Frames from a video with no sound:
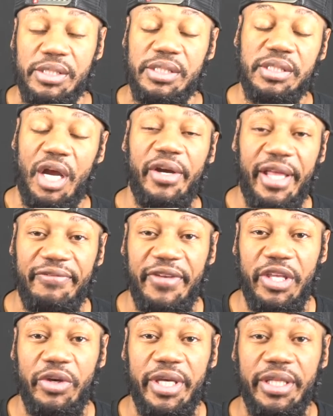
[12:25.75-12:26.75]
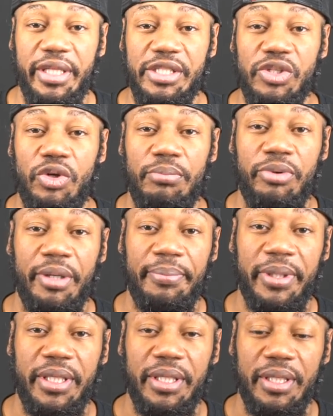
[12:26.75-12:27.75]
Sorry that video ended so
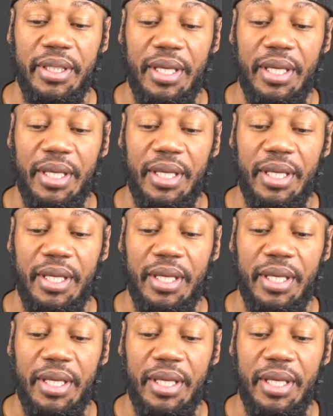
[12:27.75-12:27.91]
abruptly.